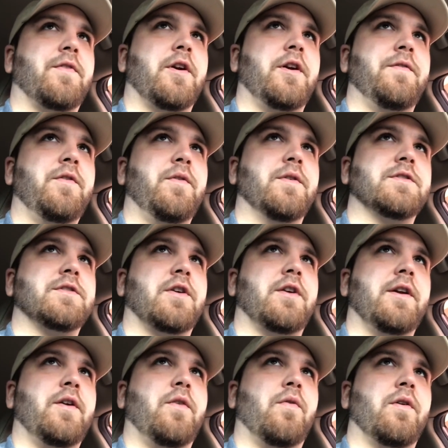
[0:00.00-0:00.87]
front of you has
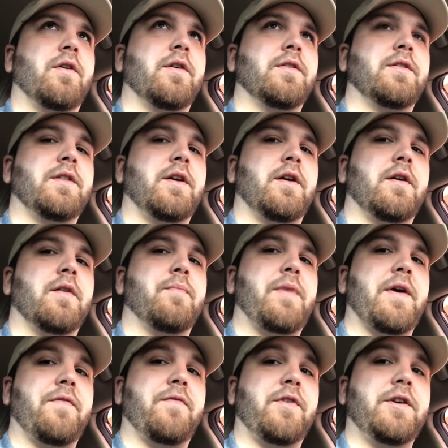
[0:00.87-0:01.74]
already ordered their
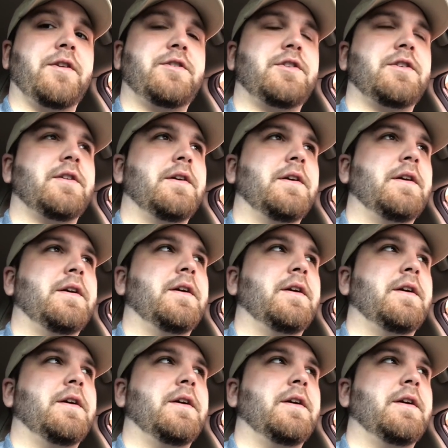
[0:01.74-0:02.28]
beverage,